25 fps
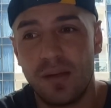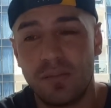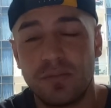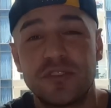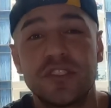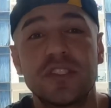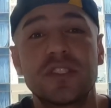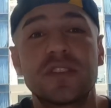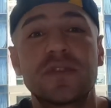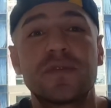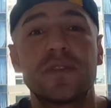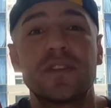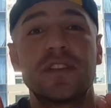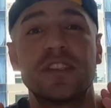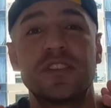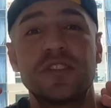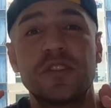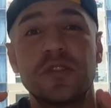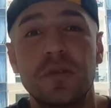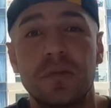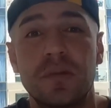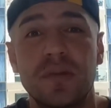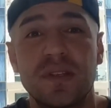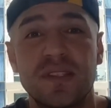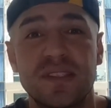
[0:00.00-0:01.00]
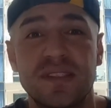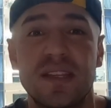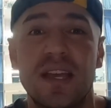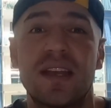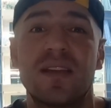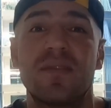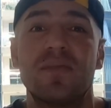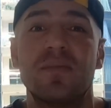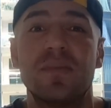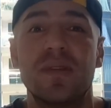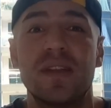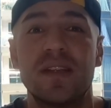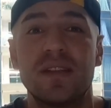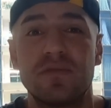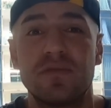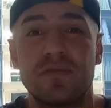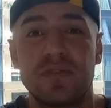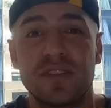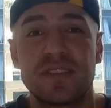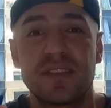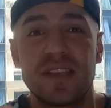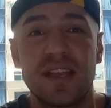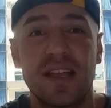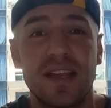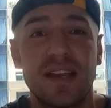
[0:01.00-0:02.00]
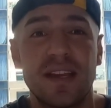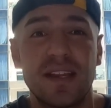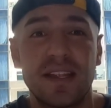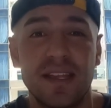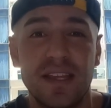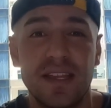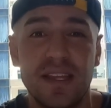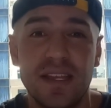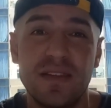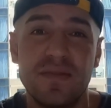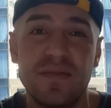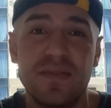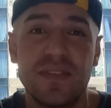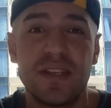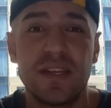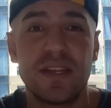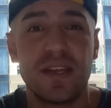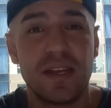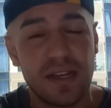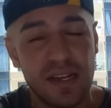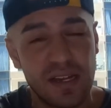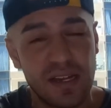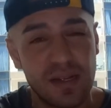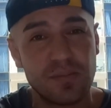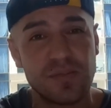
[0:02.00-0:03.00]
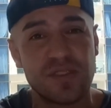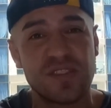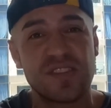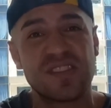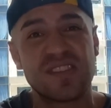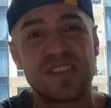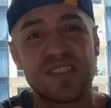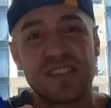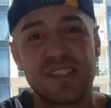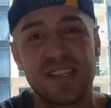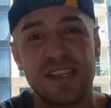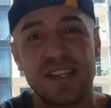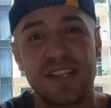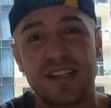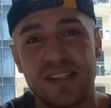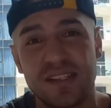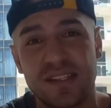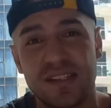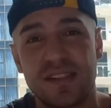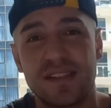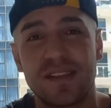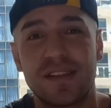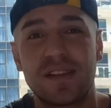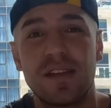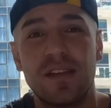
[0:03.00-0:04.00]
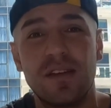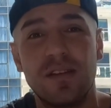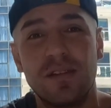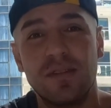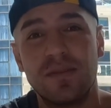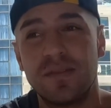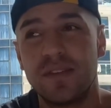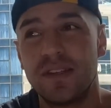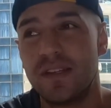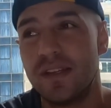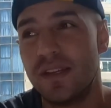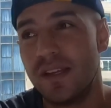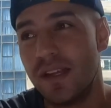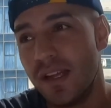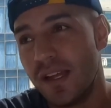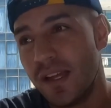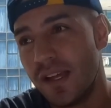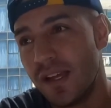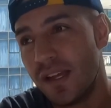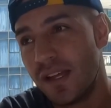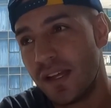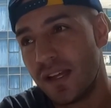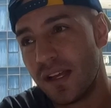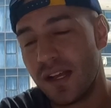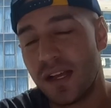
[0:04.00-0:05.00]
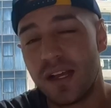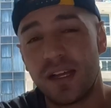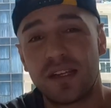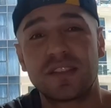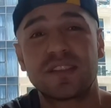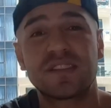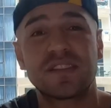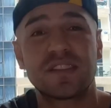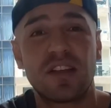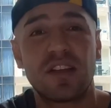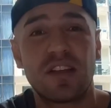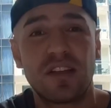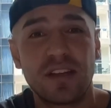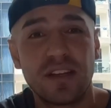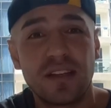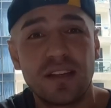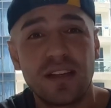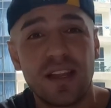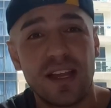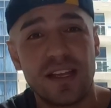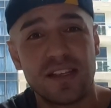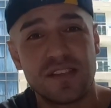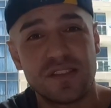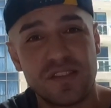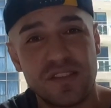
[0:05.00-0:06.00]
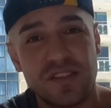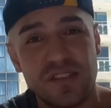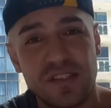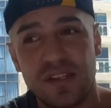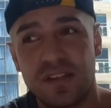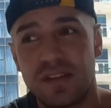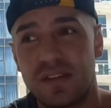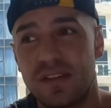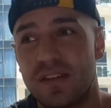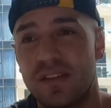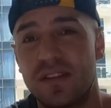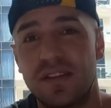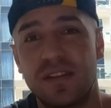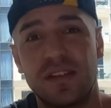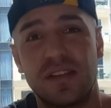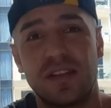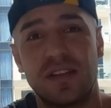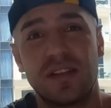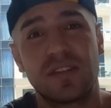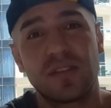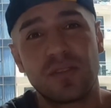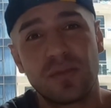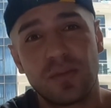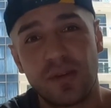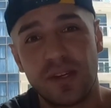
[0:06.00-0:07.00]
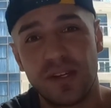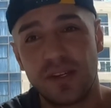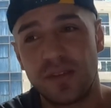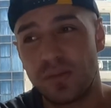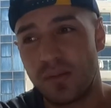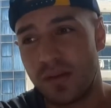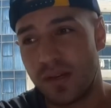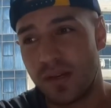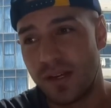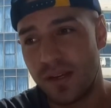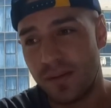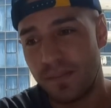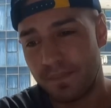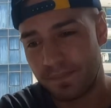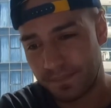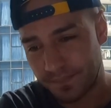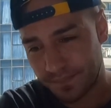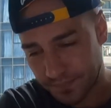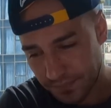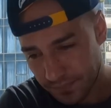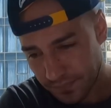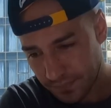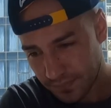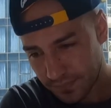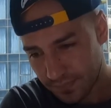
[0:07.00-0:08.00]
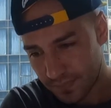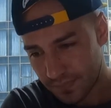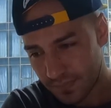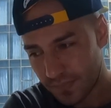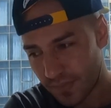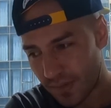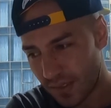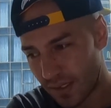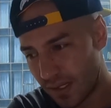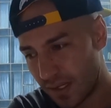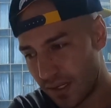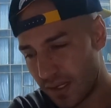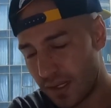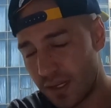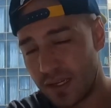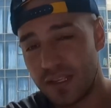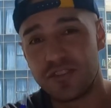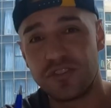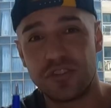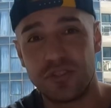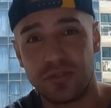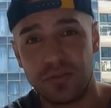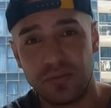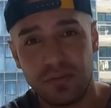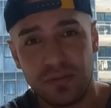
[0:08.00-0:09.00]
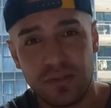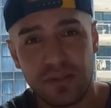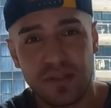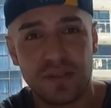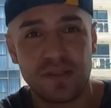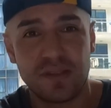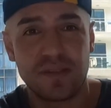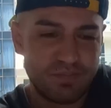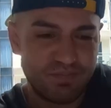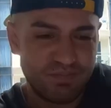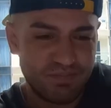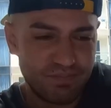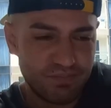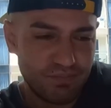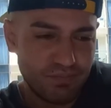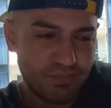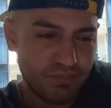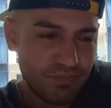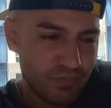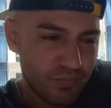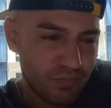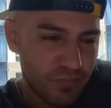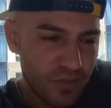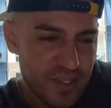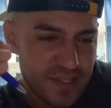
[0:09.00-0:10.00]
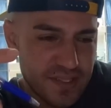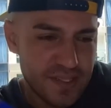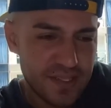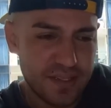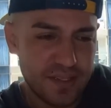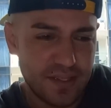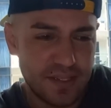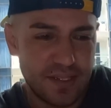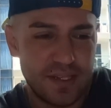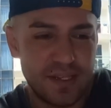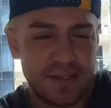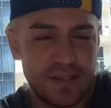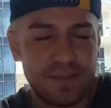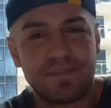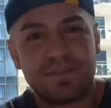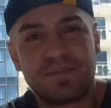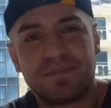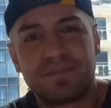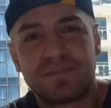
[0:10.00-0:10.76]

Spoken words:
just for the tourists that have been residing in Vietnam since the COVID started last year in 2020 in June. Recently,